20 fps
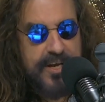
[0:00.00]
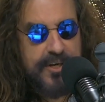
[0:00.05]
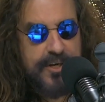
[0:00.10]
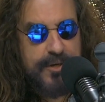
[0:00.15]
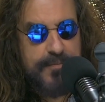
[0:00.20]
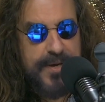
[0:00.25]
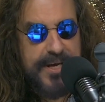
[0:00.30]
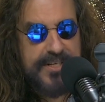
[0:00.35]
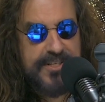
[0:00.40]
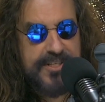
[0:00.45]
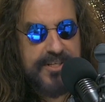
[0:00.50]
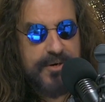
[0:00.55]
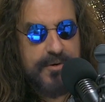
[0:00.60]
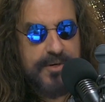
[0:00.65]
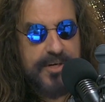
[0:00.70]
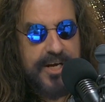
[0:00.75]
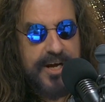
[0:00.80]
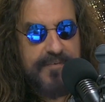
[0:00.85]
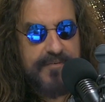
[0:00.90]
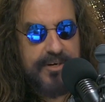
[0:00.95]
New Mexico
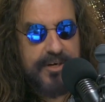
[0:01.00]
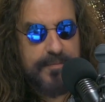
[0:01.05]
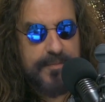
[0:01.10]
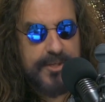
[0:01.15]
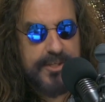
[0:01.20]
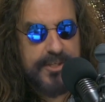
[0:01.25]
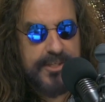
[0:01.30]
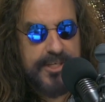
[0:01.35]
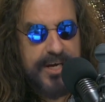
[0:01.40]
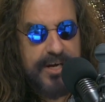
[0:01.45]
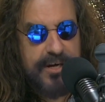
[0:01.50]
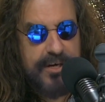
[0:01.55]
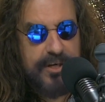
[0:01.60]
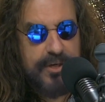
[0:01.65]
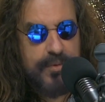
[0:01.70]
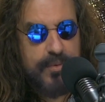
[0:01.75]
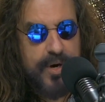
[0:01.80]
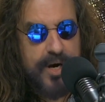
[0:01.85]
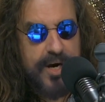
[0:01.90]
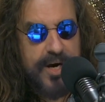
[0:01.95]
Governor Michelle
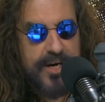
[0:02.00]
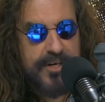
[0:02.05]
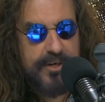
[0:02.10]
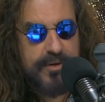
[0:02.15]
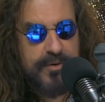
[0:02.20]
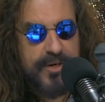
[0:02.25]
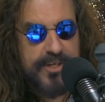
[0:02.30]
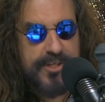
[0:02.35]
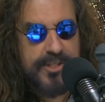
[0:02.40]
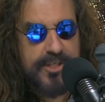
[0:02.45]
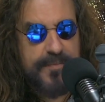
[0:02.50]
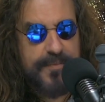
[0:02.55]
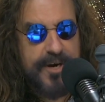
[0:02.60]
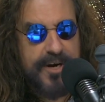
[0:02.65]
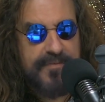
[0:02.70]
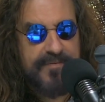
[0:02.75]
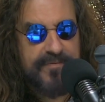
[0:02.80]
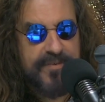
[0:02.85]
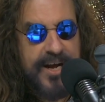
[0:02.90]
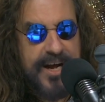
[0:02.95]
Lujan Grisham
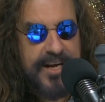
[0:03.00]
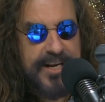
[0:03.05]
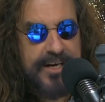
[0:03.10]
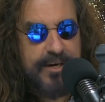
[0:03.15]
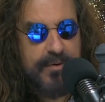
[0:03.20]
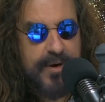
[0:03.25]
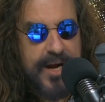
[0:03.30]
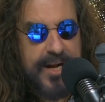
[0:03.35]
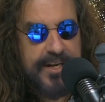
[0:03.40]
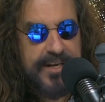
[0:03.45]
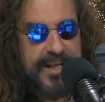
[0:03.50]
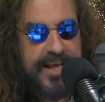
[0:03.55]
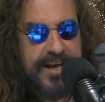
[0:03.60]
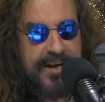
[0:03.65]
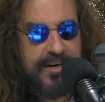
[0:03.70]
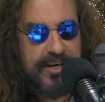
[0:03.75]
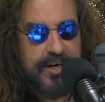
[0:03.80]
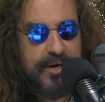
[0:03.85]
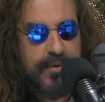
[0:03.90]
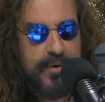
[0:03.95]
on Friday granted
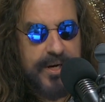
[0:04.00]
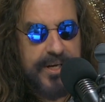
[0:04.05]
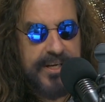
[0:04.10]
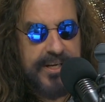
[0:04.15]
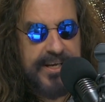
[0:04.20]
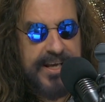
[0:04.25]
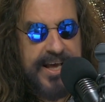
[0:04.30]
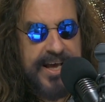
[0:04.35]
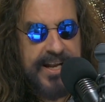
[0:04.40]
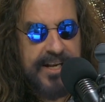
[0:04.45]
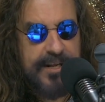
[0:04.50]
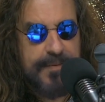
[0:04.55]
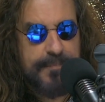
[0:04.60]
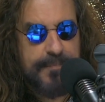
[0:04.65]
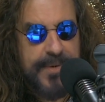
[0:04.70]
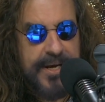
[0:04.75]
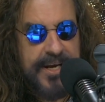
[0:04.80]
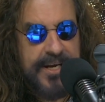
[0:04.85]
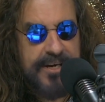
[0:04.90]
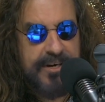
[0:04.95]
outgoing Gallup
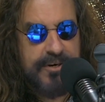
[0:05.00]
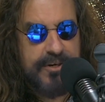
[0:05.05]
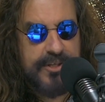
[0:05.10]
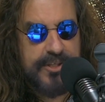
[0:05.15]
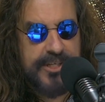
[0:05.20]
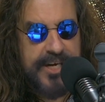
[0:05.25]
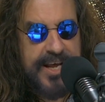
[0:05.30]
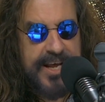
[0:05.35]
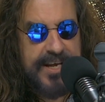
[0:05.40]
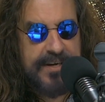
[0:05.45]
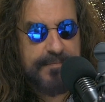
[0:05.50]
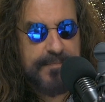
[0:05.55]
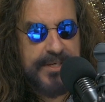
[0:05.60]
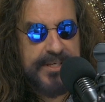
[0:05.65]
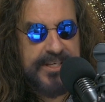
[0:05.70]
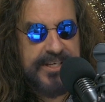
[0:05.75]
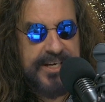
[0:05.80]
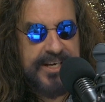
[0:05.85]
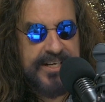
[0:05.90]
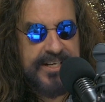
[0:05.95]
Mayor Jack
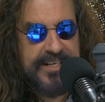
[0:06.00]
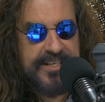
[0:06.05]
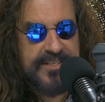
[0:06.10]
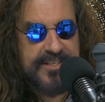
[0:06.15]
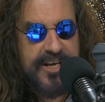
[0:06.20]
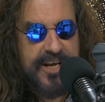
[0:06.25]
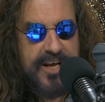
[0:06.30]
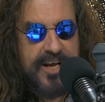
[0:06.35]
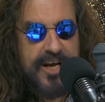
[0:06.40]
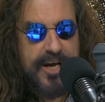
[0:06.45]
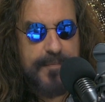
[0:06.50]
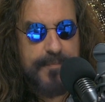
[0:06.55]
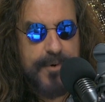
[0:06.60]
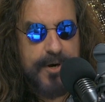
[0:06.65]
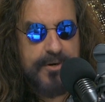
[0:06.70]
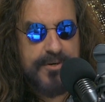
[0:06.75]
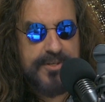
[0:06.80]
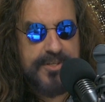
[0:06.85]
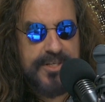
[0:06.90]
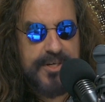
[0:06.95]
McKinney's
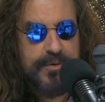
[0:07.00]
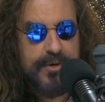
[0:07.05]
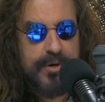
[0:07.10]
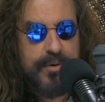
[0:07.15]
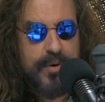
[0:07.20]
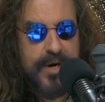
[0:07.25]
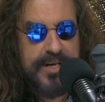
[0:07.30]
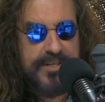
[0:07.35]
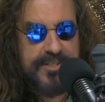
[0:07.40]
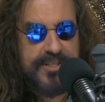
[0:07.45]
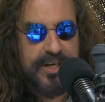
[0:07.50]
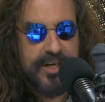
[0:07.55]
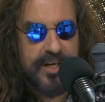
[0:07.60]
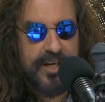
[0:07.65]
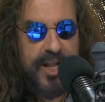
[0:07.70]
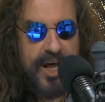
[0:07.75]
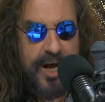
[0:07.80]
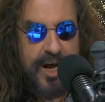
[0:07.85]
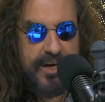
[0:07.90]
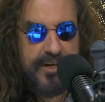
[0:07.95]
emergency request to
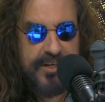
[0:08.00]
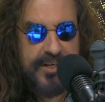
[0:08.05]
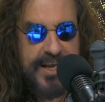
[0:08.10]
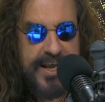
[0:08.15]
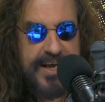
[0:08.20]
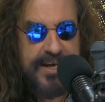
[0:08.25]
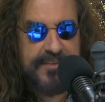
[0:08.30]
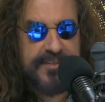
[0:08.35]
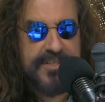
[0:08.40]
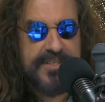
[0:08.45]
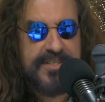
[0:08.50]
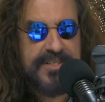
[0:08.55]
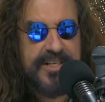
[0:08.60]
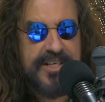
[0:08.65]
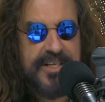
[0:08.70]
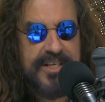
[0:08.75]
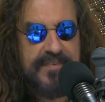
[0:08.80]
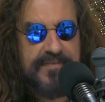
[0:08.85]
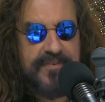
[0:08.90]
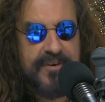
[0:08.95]
lock down the
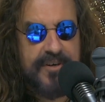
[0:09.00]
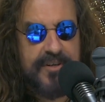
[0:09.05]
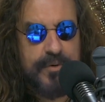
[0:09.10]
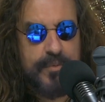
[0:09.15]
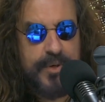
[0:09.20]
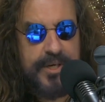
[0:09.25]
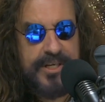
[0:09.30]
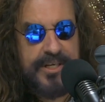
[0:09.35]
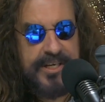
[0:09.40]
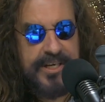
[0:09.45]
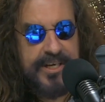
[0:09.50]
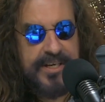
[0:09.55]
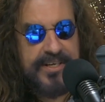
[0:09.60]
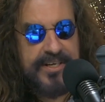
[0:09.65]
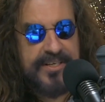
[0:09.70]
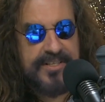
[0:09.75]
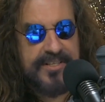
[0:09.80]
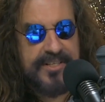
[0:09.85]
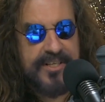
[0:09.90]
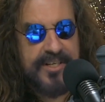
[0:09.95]
city for the weekend
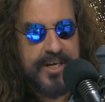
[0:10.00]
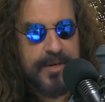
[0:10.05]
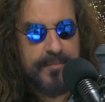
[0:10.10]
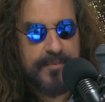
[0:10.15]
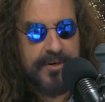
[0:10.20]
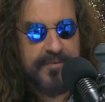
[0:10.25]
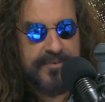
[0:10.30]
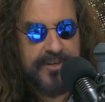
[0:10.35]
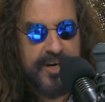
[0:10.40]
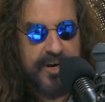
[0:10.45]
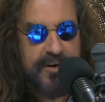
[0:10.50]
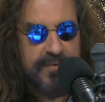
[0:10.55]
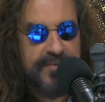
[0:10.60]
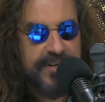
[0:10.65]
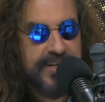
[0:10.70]
as the number of COVID